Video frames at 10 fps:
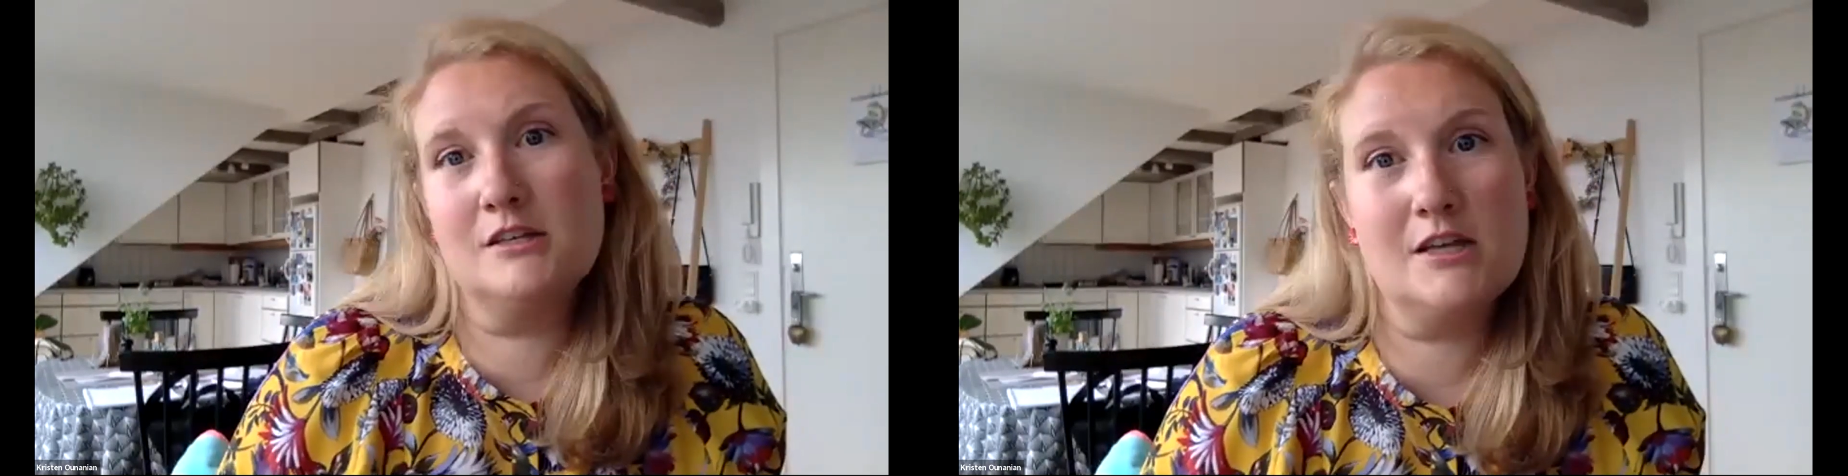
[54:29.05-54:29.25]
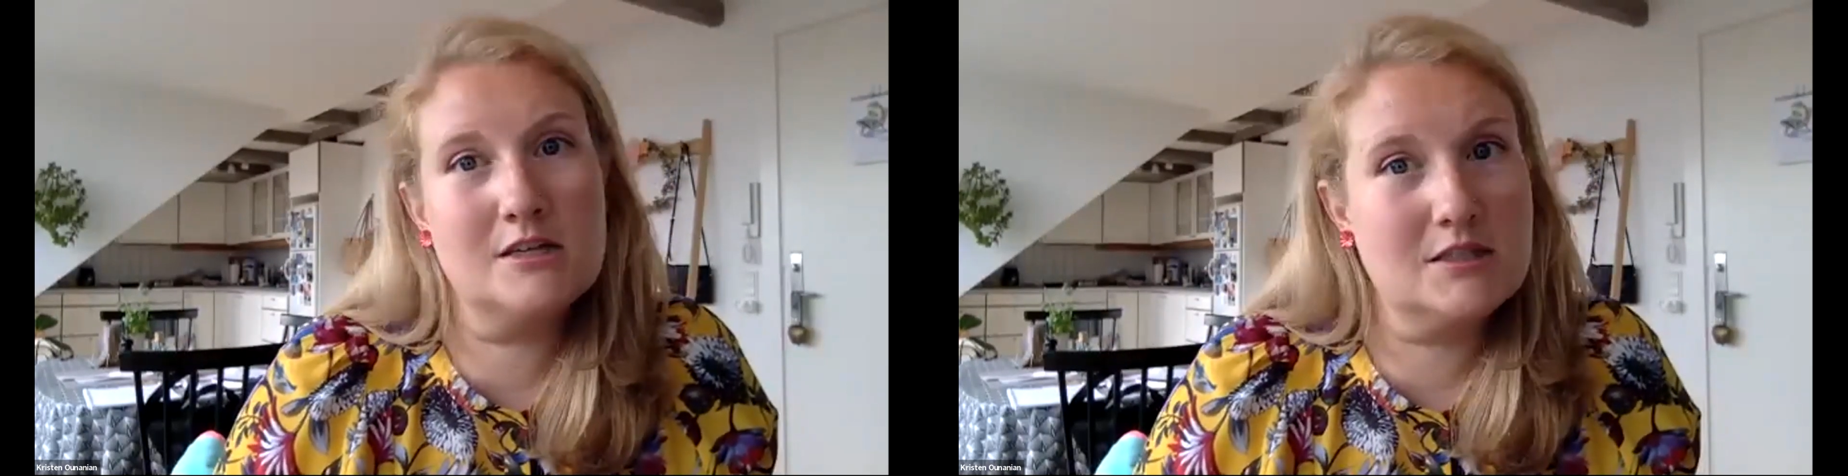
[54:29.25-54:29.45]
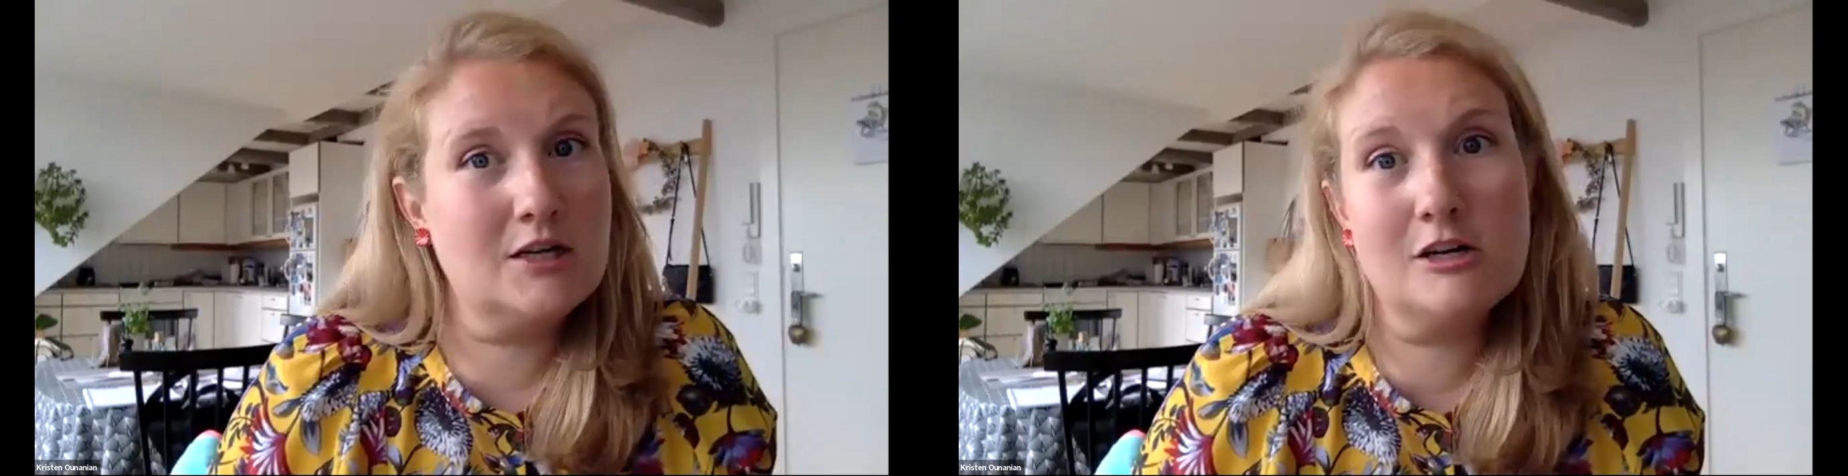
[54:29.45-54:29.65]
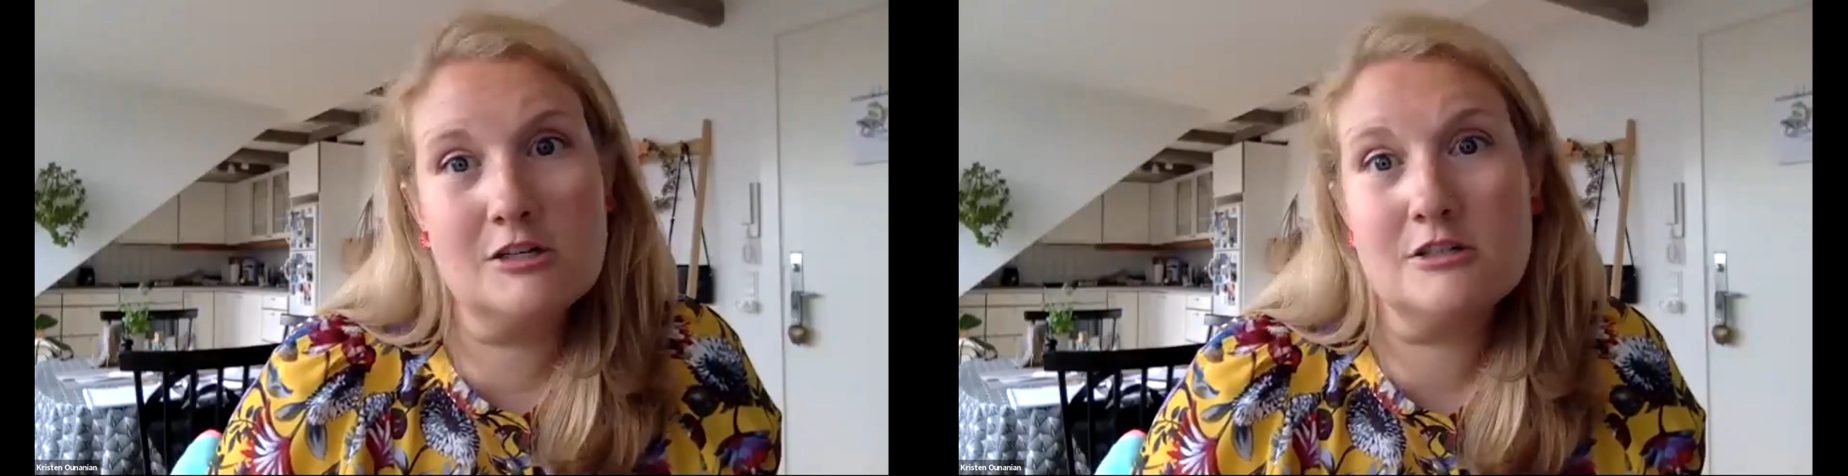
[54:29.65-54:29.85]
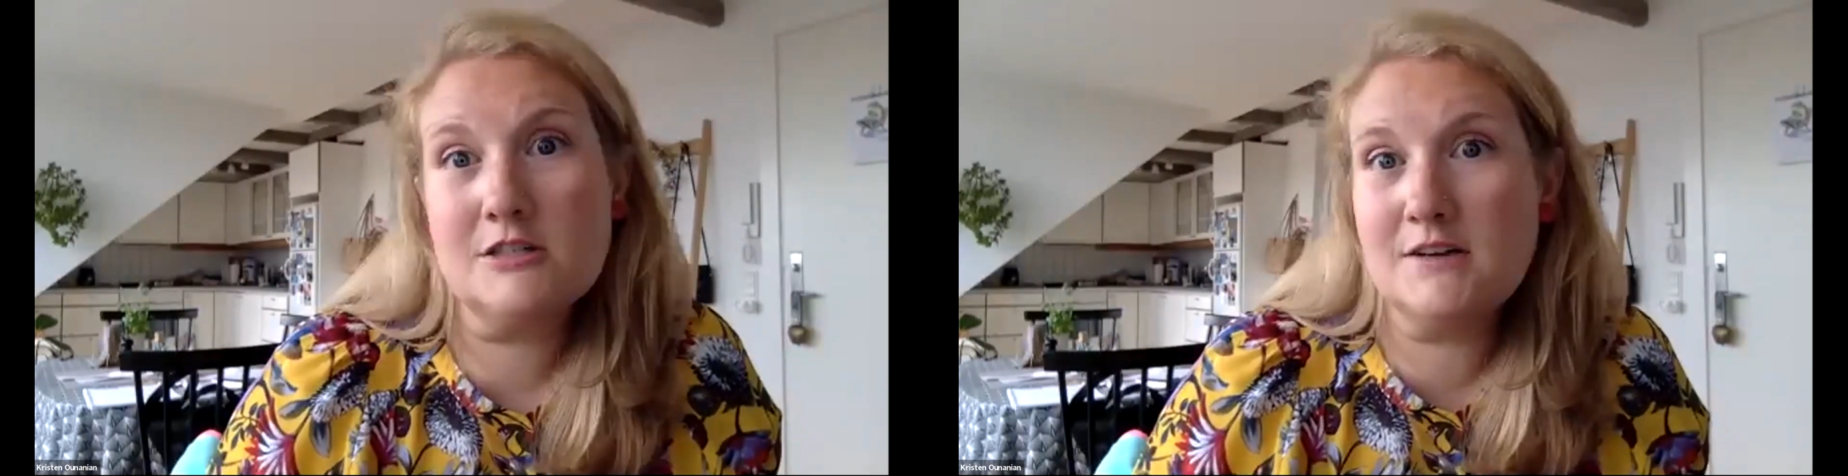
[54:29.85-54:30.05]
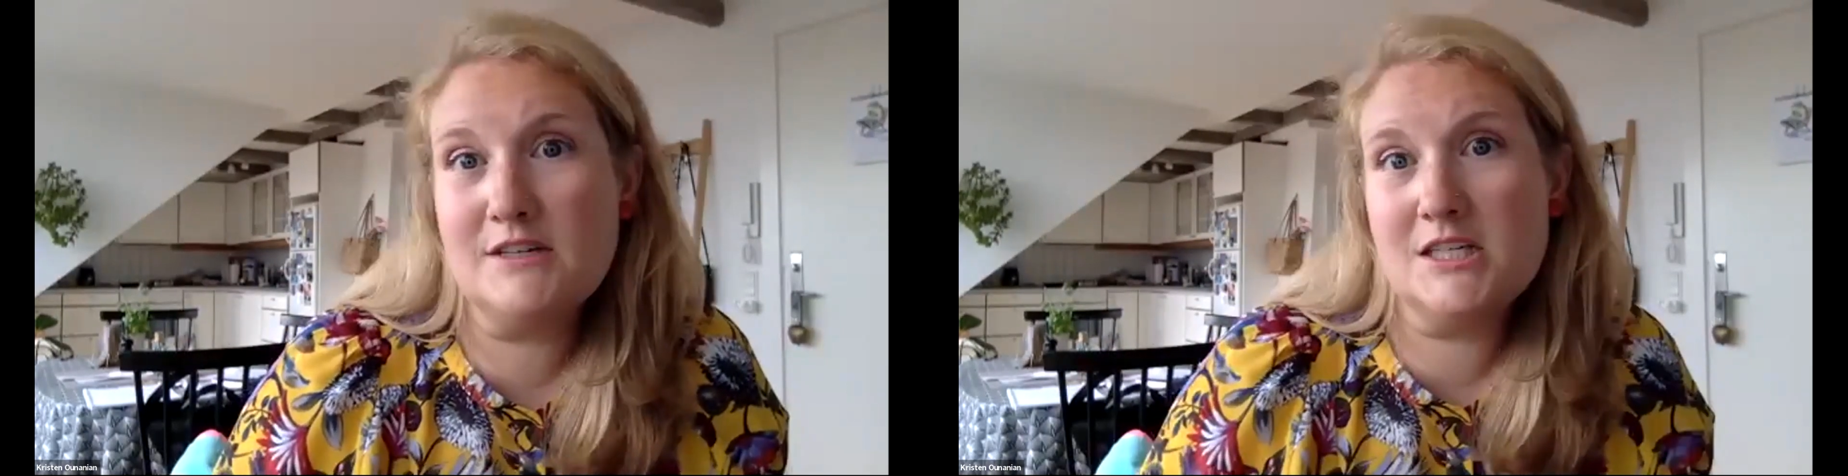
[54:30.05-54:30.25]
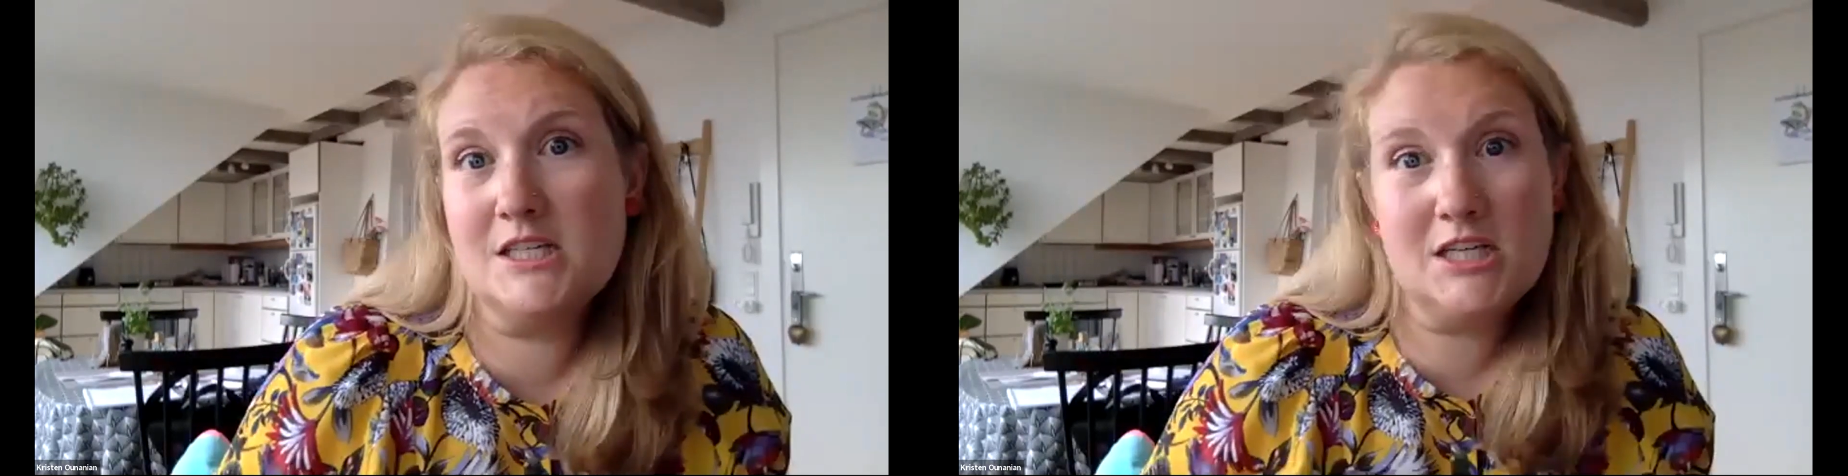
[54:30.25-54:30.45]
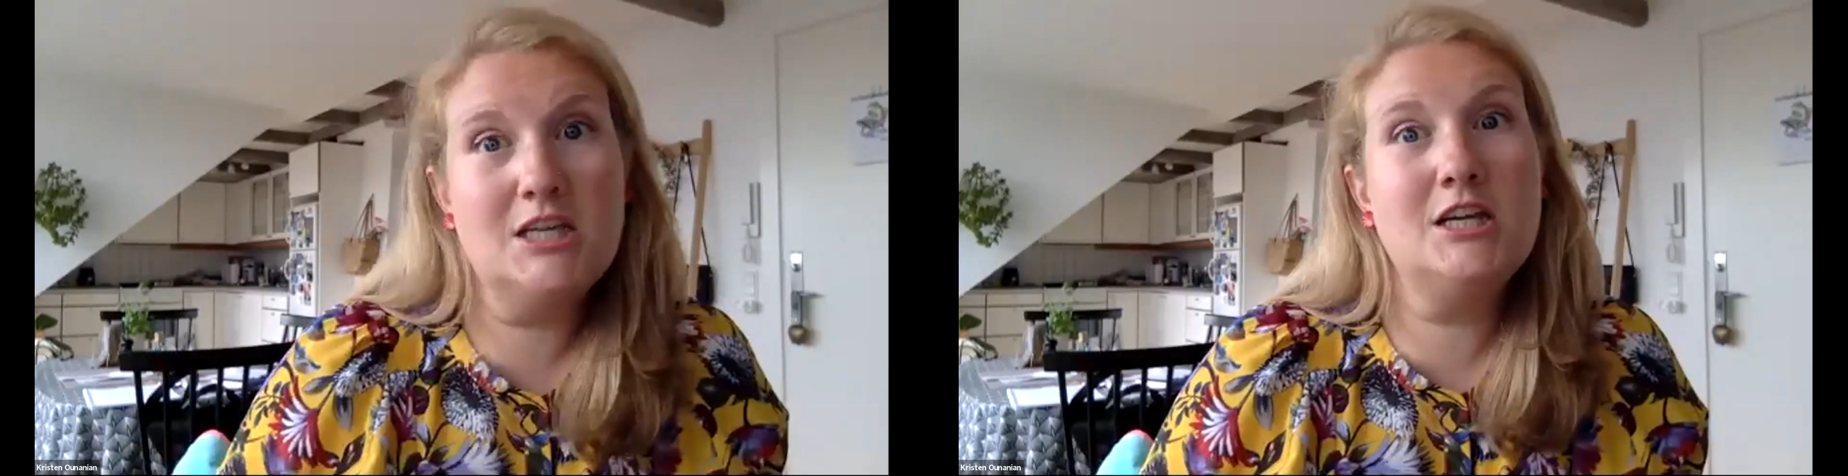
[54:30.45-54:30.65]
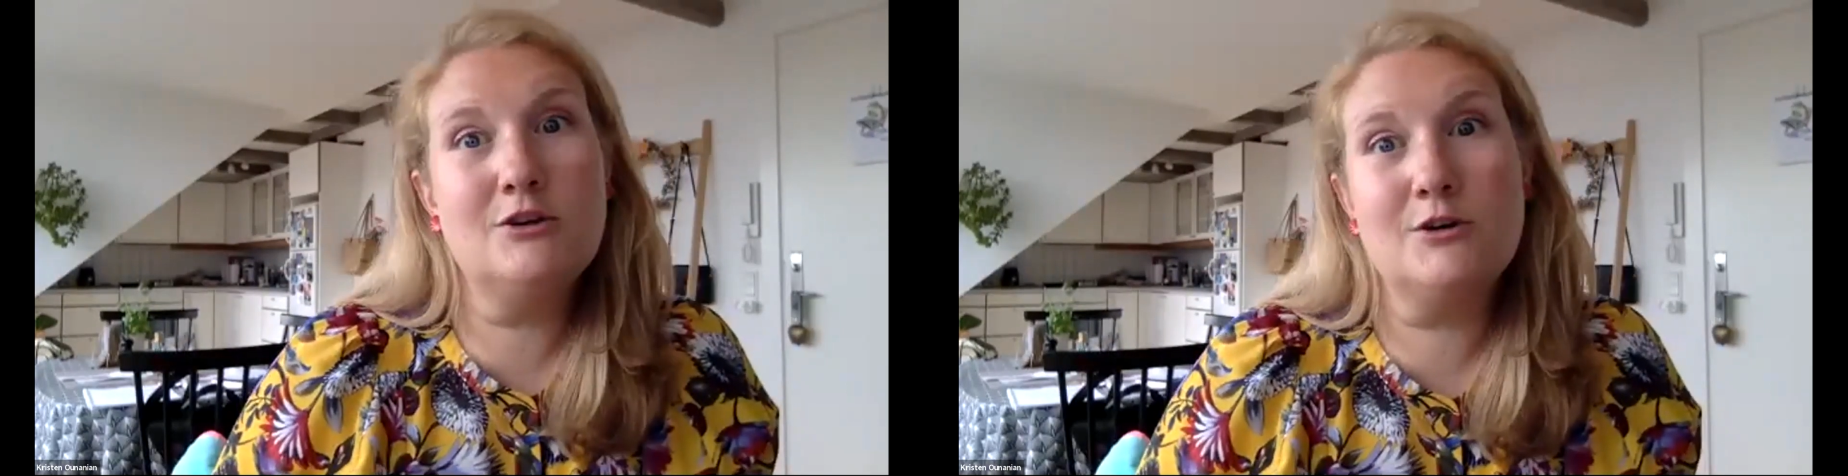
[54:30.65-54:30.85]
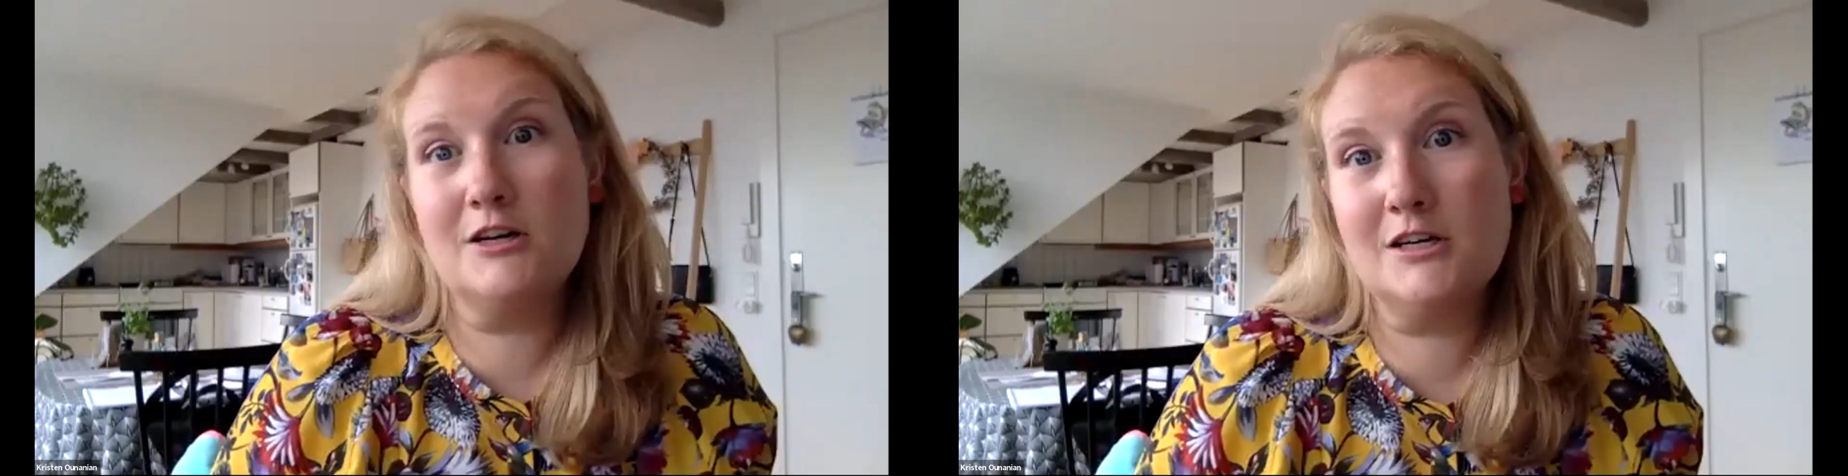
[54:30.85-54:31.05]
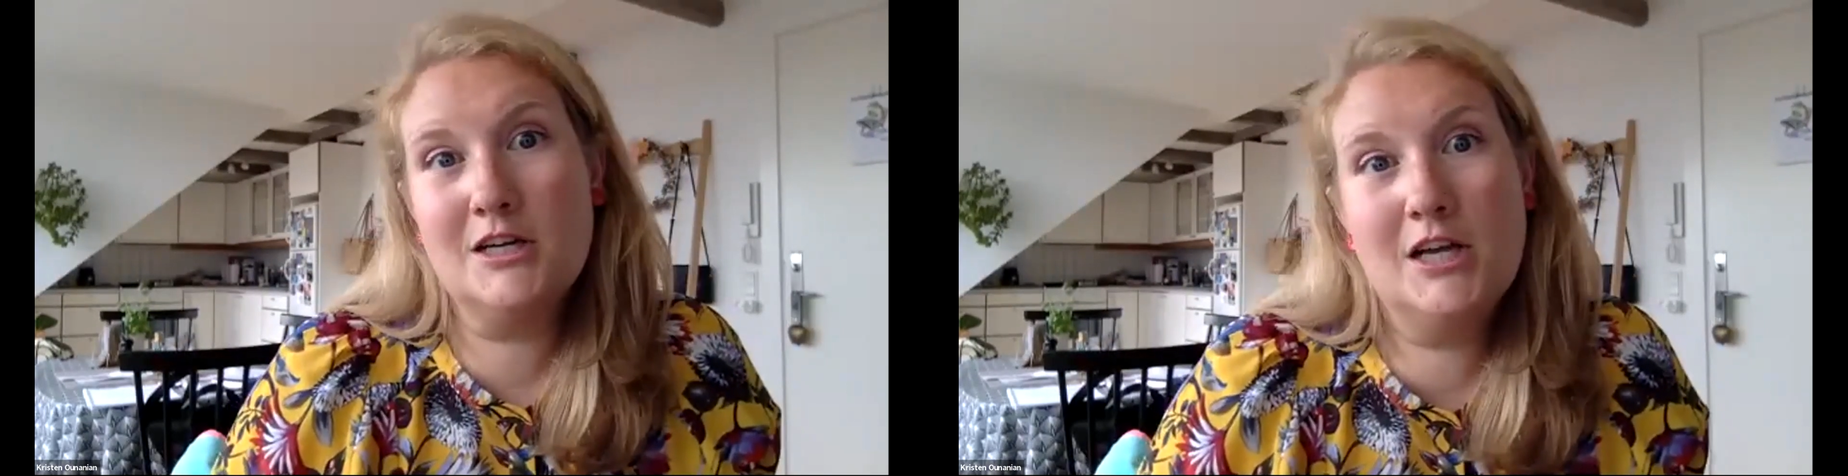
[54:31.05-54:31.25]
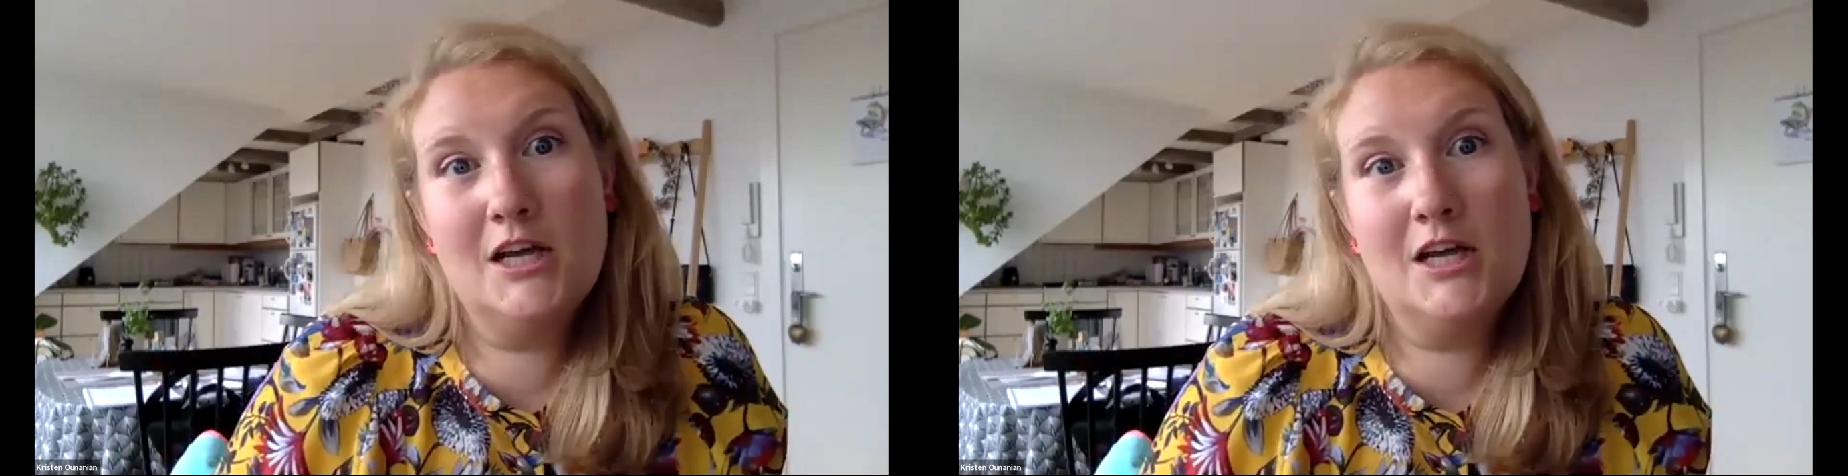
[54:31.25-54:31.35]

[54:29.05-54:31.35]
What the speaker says: things like Article 17 or